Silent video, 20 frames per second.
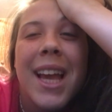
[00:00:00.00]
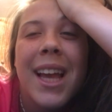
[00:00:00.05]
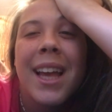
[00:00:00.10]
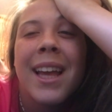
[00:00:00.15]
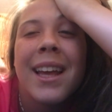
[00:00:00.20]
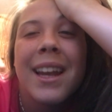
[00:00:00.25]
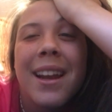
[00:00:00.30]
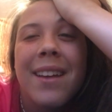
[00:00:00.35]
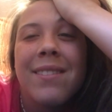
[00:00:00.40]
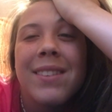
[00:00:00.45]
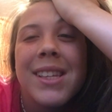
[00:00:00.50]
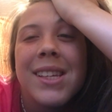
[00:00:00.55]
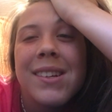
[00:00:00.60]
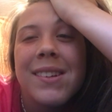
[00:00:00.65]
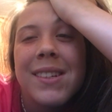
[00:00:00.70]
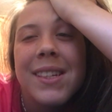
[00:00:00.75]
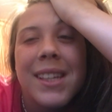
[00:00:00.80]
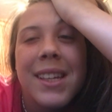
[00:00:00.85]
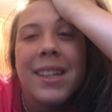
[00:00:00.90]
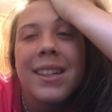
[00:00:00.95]
And I'm so
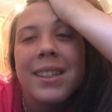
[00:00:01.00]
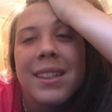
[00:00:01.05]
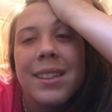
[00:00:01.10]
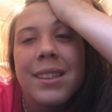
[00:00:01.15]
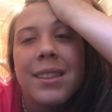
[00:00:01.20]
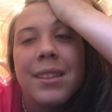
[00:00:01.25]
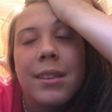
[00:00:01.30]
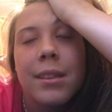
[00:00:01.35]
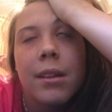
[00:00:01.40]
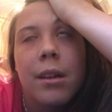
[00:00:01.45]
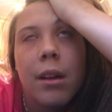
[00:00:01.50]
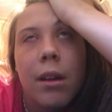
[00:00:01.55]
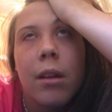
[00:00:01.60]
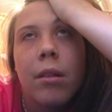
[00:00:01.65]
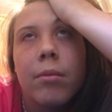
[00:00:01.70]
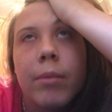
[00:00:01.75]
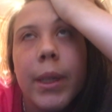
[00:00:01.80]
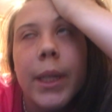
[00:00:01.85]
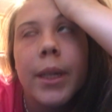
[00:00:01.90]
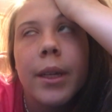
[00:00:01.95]
tired.
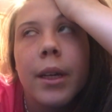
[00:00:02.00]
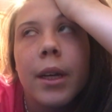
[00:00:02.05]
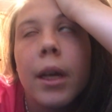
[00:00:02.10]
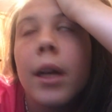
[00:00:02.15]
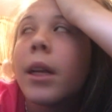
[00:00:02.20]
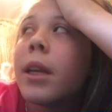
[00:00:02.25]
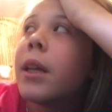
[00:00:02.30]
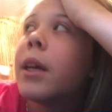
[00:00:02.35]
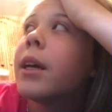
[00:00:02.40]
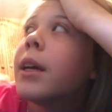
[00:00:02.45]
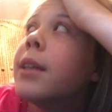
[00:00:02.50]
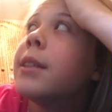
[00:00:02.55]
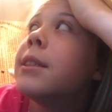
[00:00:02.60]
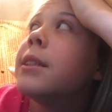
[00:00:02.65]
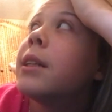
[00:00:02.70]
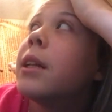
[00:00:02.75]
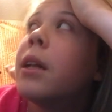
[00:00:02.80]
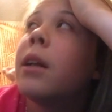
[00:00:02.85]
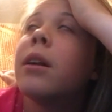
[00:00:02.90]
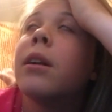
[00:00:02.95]
Oh my god.
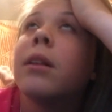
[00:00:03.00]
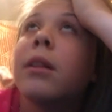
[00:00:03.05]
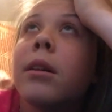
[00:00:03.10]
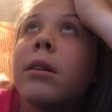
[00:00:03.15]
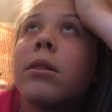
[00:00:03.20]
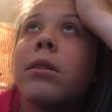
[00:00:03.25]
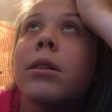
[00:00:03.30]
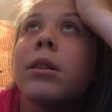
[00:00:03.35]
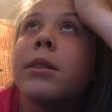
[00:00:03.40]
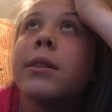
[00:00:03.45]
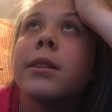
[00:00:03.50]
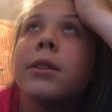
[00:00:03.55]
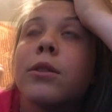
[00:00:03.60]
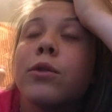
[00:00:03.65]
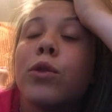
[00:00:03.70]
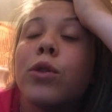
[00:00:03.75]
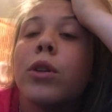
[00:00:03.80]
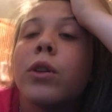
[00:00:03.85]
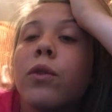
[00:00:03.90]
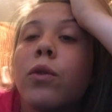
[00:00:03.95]
It's literally only
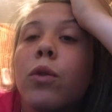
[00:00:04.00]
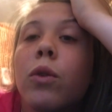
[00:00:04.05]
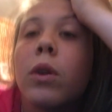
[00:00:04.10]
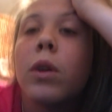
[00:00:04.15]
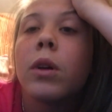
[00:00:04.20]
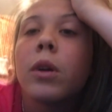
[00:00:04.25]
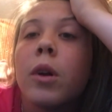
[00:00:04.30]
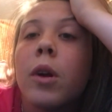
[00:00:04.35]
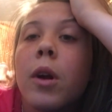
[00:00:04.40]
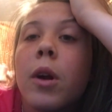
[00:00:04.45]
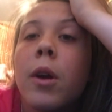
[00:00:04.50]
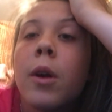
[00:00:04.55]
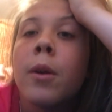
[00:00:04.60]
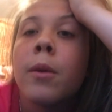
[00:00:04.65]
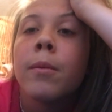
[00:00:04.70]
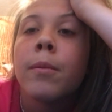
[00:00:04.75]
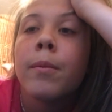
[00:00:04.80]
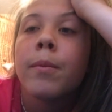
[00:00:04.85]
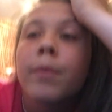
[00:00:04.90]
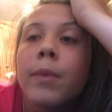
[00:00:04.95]
6.44
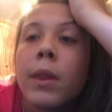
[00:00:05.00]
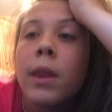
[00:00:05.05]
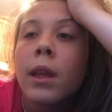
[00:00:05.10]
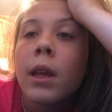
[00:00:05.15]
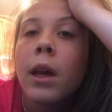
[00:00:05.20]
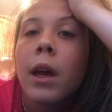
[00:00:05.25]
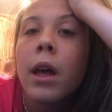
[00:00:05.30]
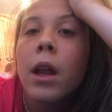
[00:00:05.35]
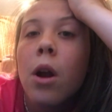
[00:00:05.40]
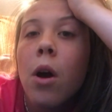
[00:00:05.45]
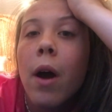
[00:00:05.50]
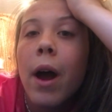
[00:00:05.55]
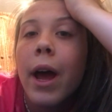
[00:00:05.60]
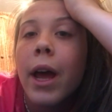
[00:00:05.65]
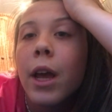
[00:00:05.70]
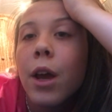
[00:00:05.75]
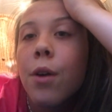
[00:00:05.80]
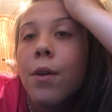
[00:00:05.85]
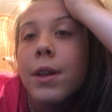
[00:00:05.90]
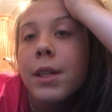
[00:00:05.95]
in
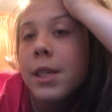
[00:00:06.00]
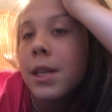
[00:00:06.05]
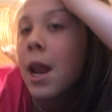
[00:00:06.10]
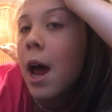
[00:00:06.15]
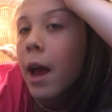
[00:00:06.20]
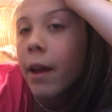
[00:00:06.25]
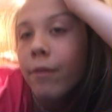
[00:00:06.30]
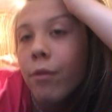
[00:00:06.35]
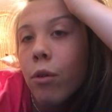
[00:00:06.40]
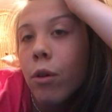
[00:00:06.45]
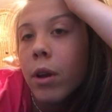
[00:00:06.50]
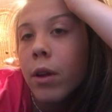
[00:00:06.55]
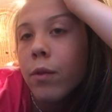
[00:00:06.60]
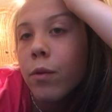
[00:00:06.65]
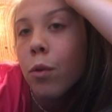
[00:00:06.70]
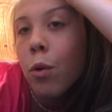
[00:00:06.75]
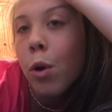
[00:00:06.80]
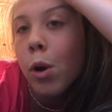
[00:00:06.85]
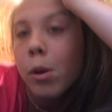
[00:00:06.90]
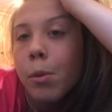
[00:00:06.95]
Ohio. It's
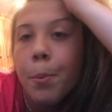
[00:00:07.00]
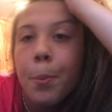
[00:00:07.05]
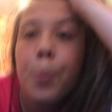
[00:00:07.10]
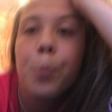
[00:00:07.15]
9.44.